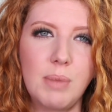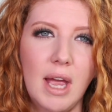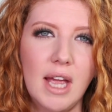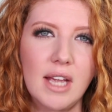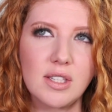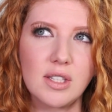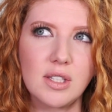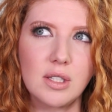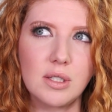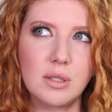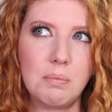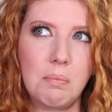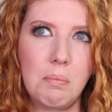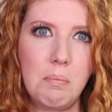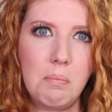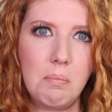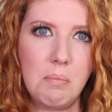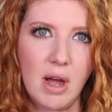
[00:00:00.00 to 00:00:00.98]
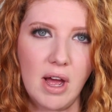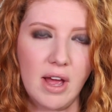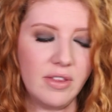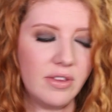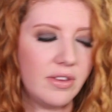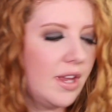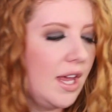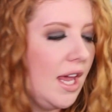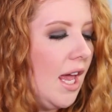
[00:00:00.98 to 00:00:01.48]
past
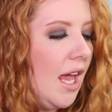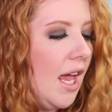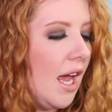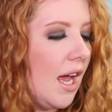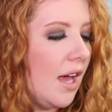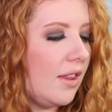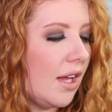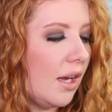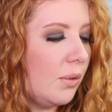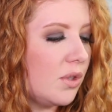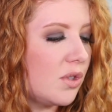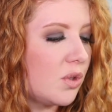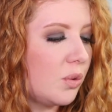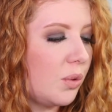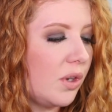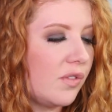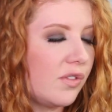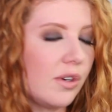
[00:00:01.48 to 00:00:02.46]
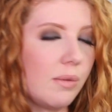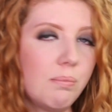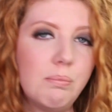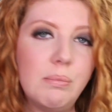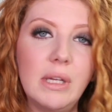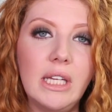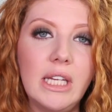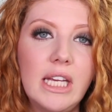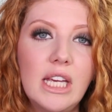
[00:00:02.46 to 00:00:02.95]
month, and that was the one from
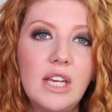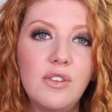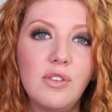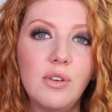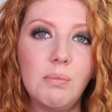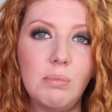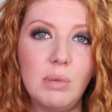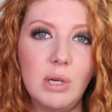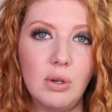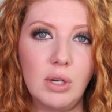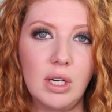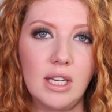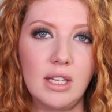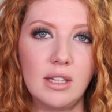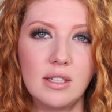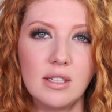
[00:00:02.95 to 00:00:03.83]
Believe Beauty.